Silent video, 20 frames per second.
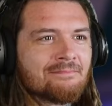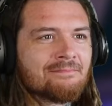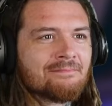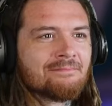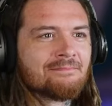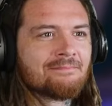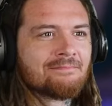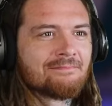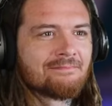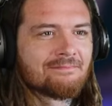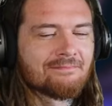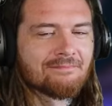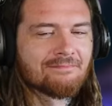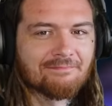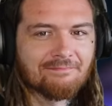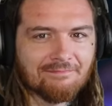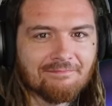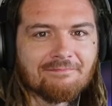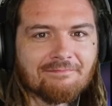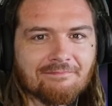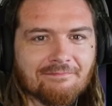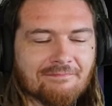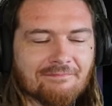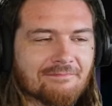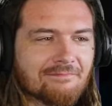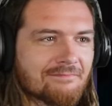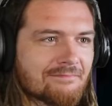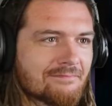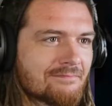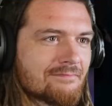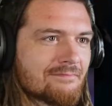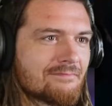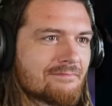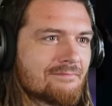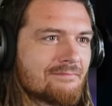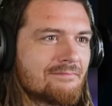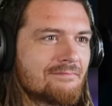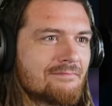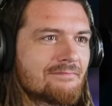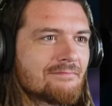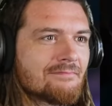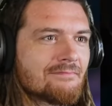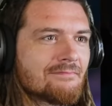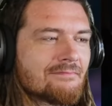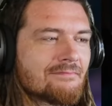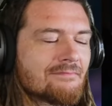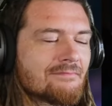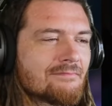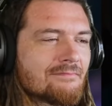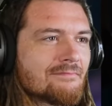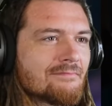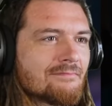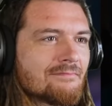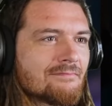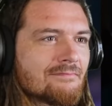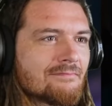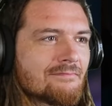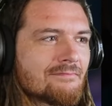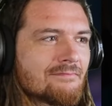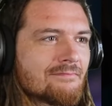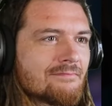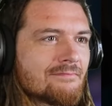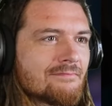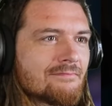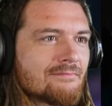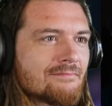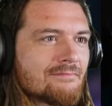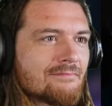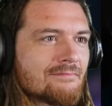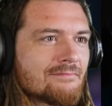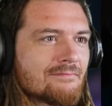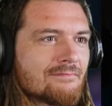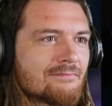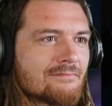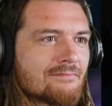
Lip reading: No words are spoken by the person on screen.